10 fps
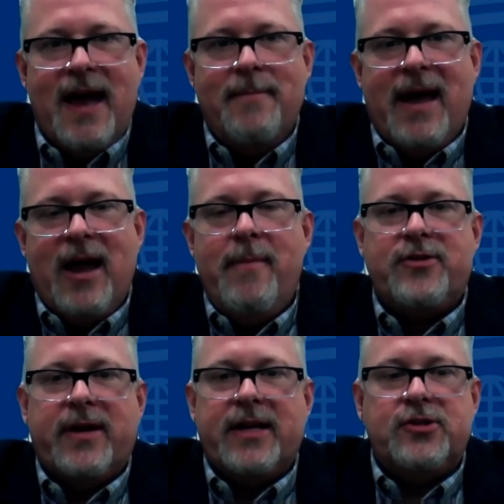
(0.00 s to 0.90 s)
not
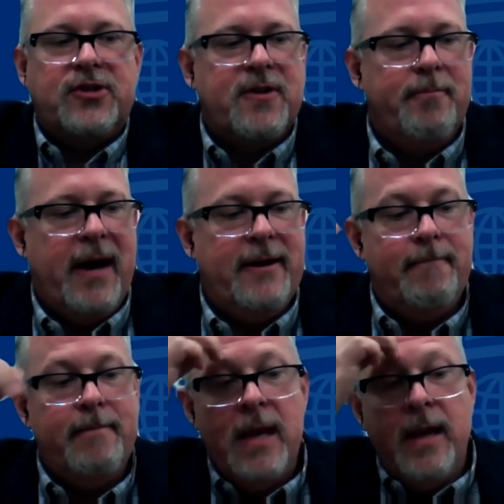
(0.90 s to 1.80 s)
biometric. It's just a
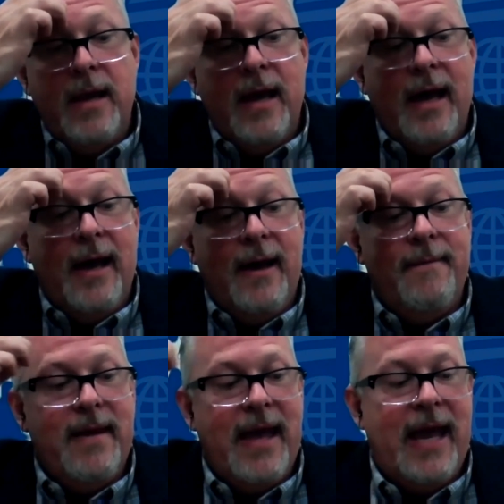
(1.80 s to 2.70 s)
button.
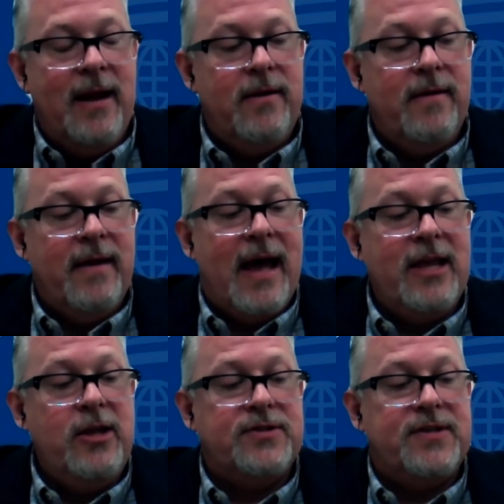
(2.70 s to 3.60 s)
Uh, and I
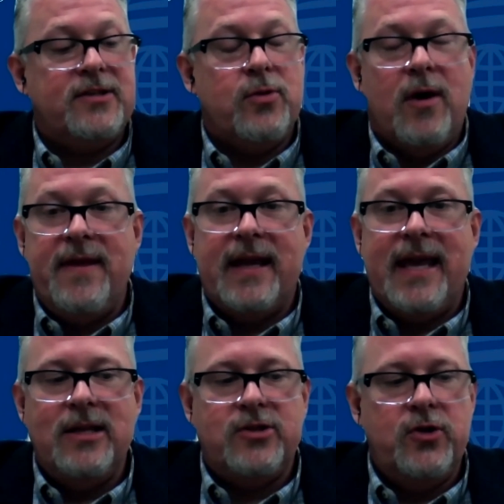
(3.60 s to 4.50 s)
use this to
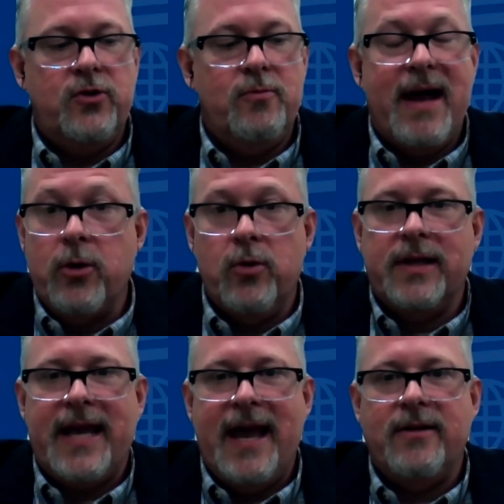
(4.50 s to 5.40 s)
authenticate to my
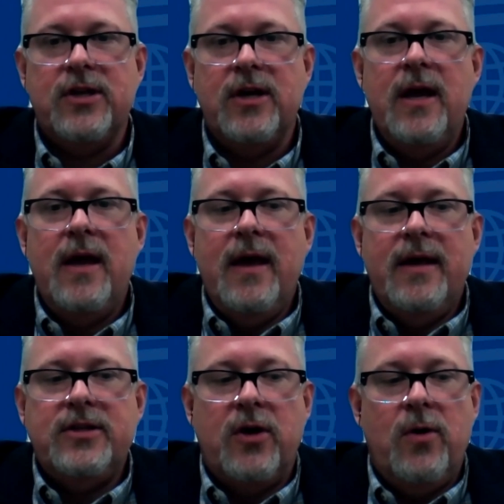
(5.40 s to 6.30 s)
Google accounts.
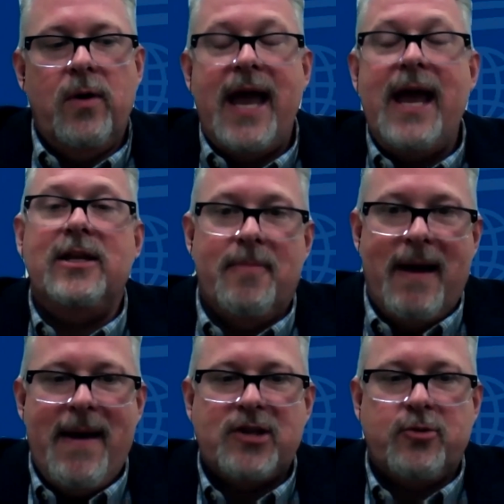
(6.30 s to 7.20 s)
So and into
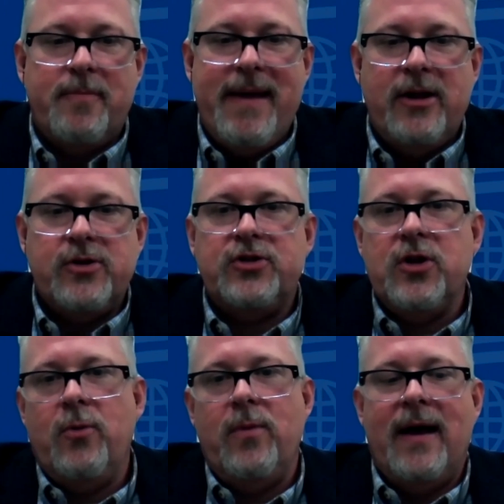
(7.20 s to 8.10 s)
my password manager.
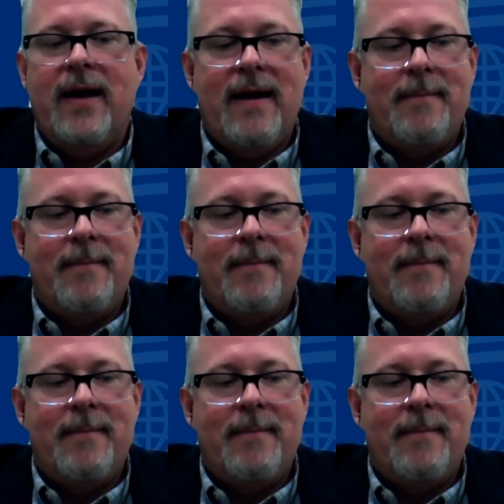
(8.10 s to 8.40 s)
So uh,